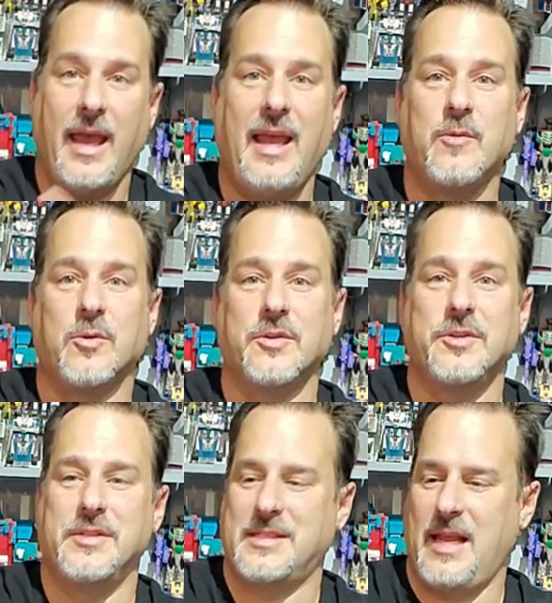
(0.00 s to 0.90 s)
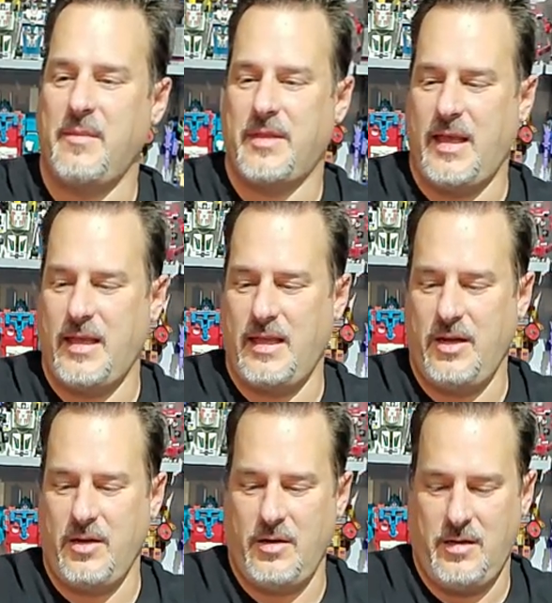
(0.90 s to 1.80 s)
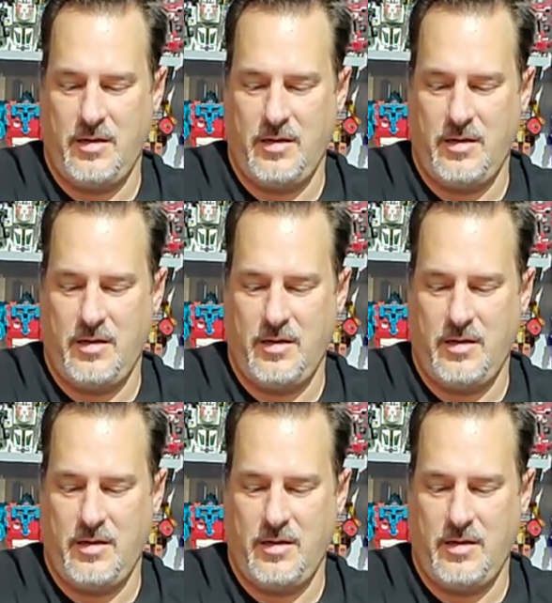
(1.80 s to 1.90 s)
and we're going to do the same thing here